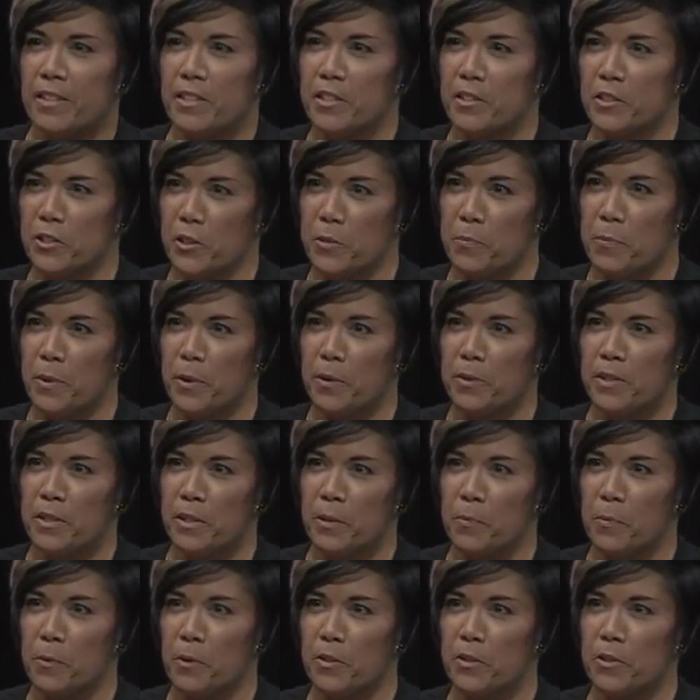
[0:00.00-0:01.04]
because you posted
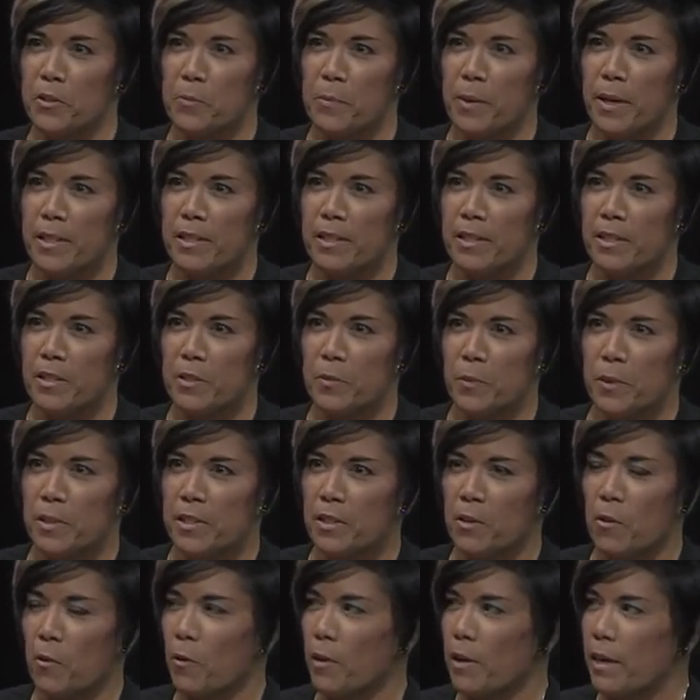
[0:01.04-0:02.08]
a personal message which
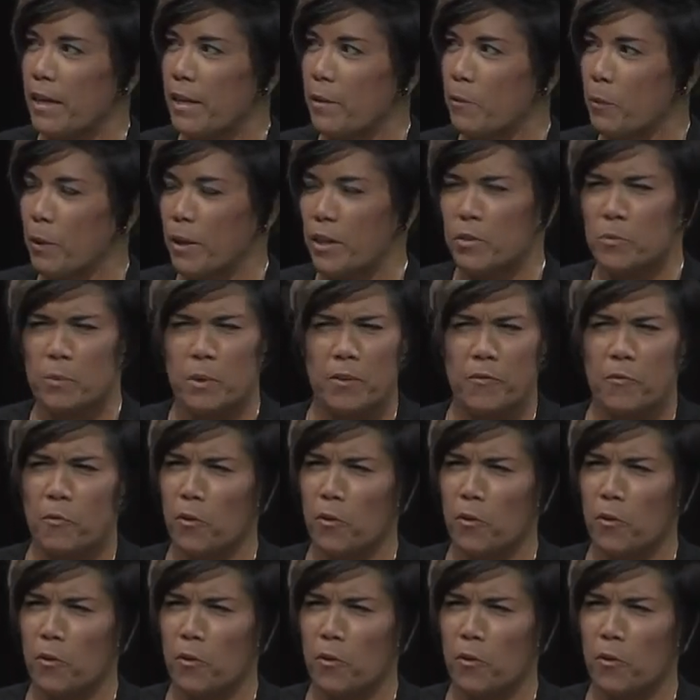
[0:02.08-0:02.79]
already reached, what,